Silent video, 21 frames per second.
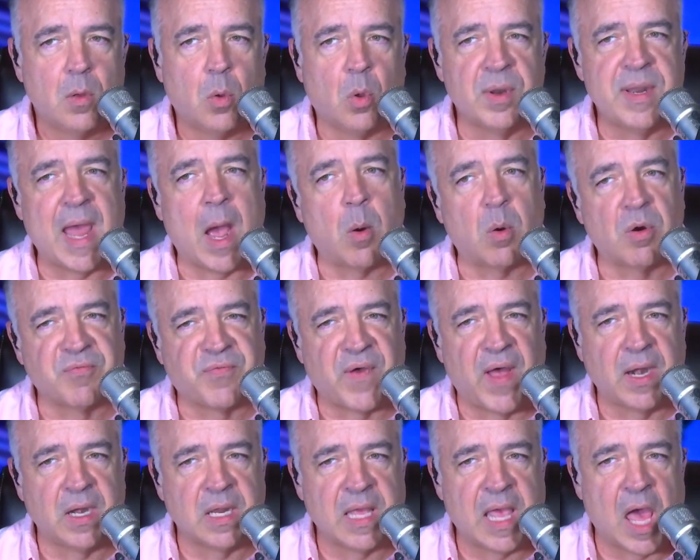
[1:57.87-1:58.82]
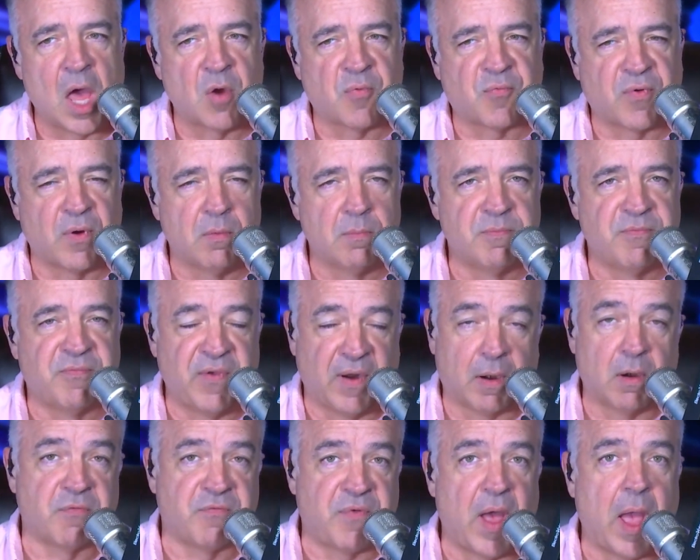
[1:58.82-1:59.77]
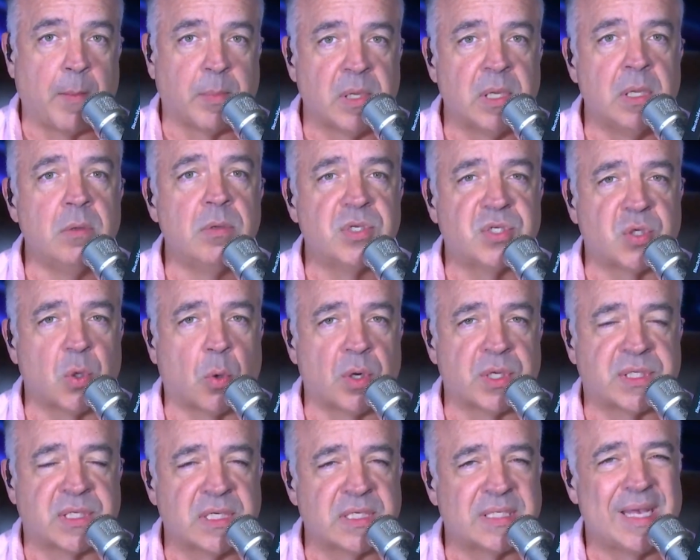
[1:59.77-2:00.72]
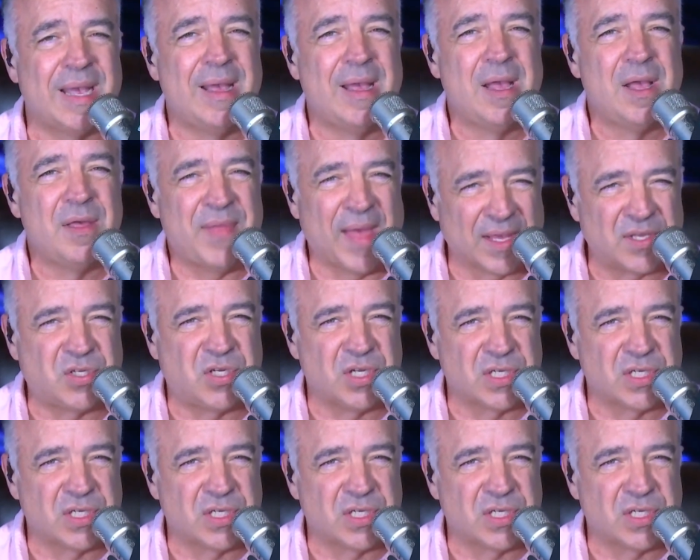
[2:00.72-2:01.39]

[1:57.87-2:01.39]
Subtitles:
Well, now we're finding out from verifiable news sources that's